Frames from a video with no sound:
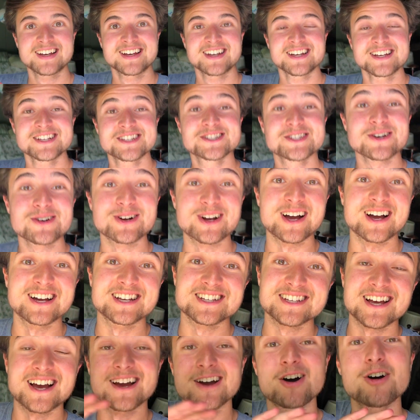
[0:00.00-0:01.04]
So
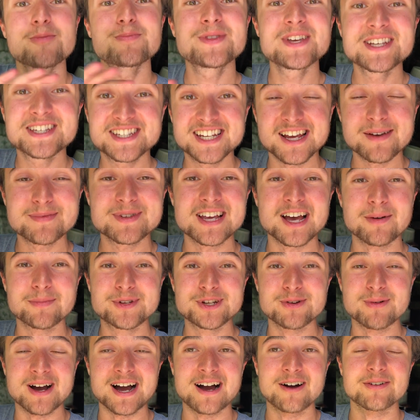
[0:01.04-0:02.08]
guys, I hope these tips helped
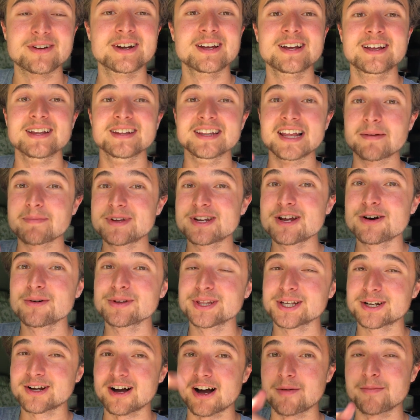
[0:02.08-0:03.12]
you out. Let me know in
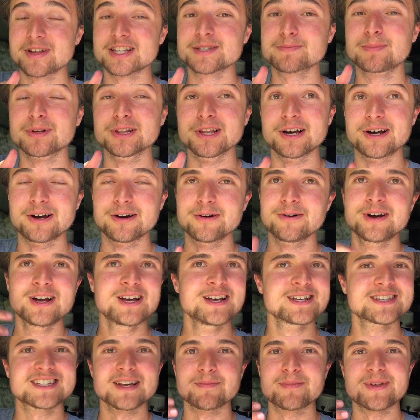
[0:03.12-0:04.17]
the comments below
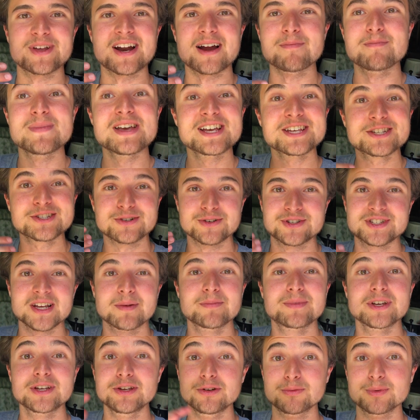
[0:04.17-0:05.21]
something I missed or
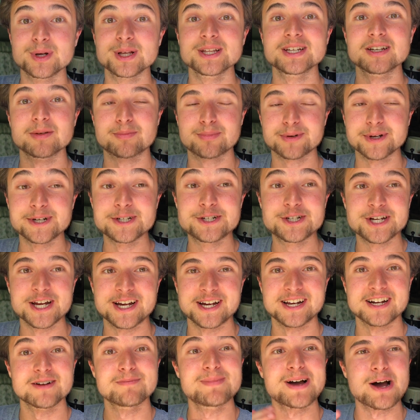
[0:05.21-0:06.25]
something you really
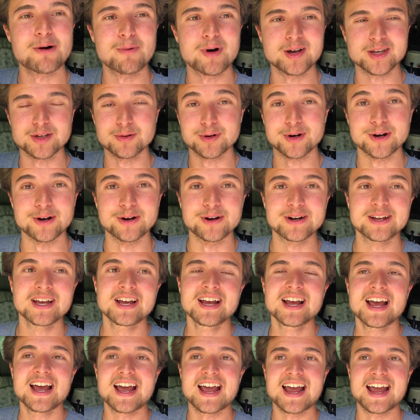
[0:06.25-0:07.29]
appreciated about what you heard.
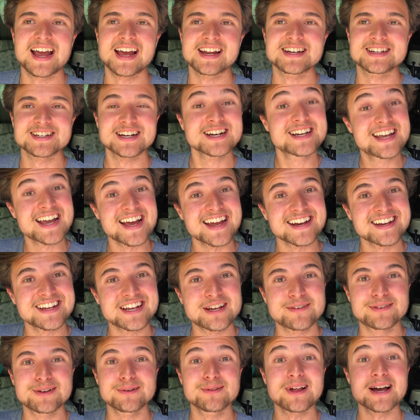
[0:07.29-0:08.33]
And again,
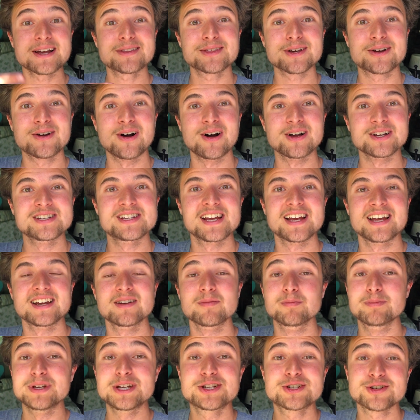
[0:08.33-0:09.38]
if you like the
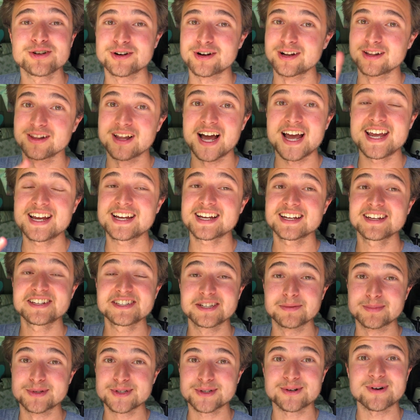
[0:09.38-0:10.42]
content, be sure to like,
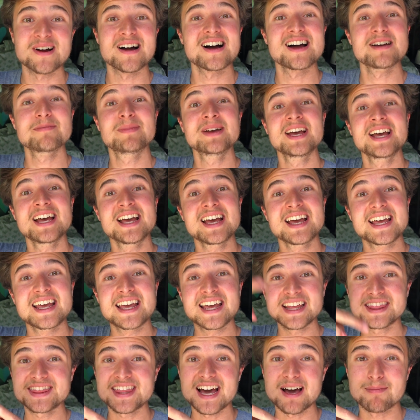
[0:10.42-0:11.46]
subscribe,
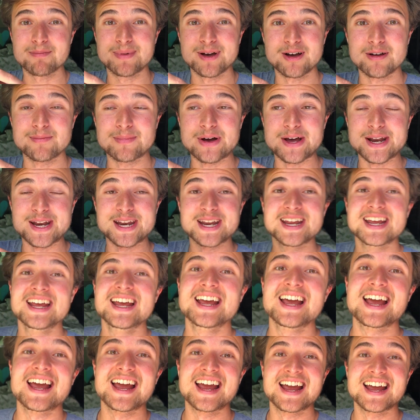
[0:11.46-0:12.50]
hit that bell button,
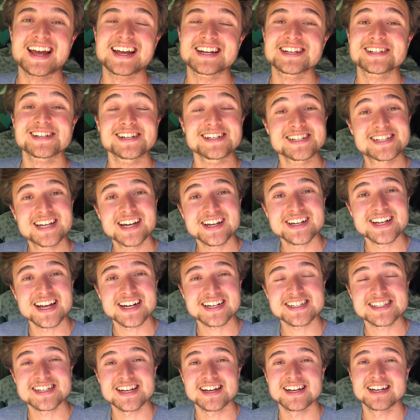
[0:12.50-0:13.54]
and until
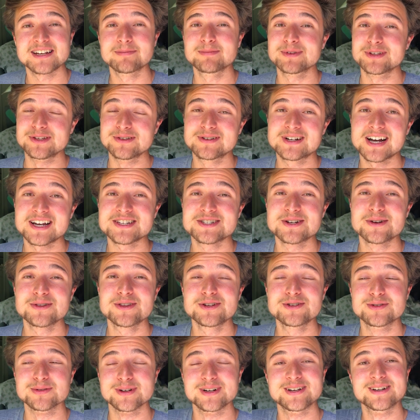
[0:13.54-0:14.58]
next time, you guys know
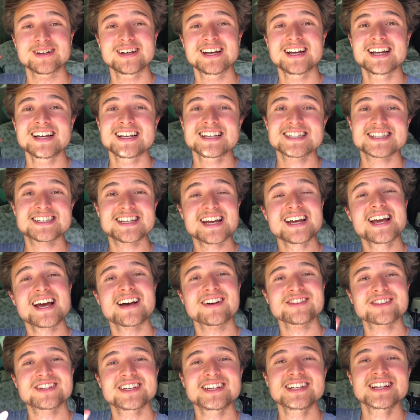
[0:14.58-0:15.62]
the drill. Stay
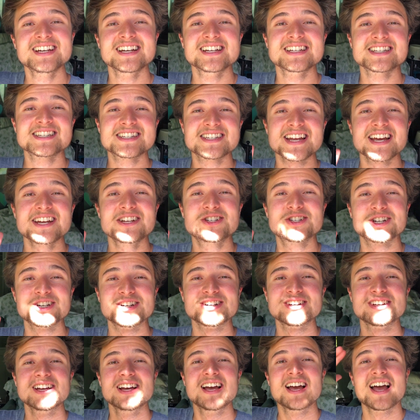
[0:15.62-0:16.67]
healthy, stay
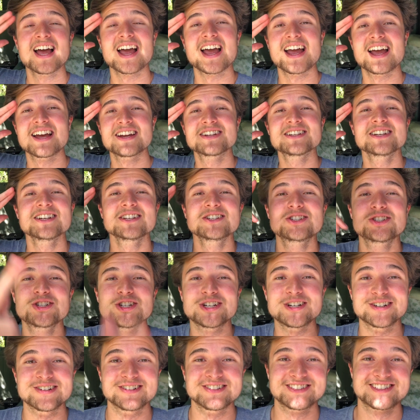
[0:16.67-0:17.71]
chill, and
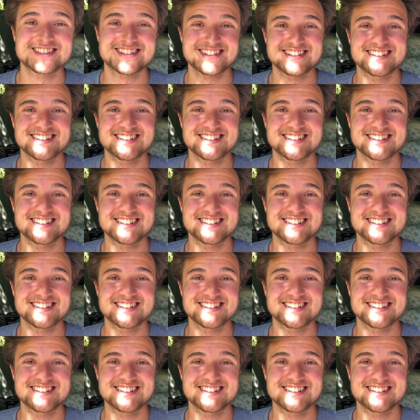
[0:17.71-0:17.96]
cheers.